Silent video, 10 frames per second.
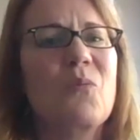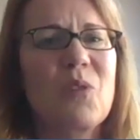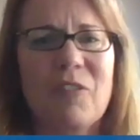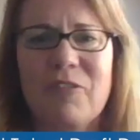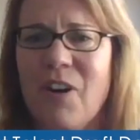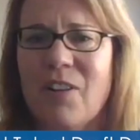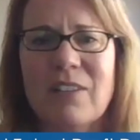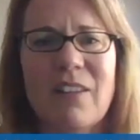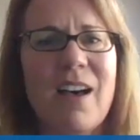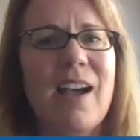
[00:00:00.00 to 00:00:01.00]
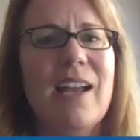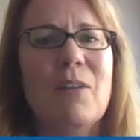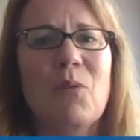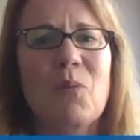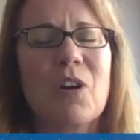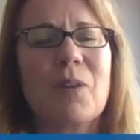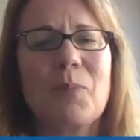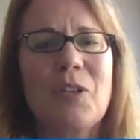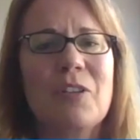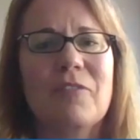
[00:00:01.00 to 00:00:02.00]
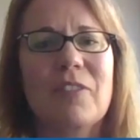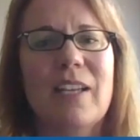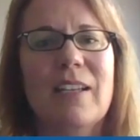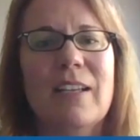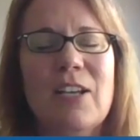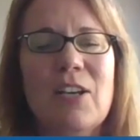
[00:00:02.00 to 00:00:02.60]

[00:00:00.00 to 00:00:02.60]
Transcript: will fall in line and will work beautifully.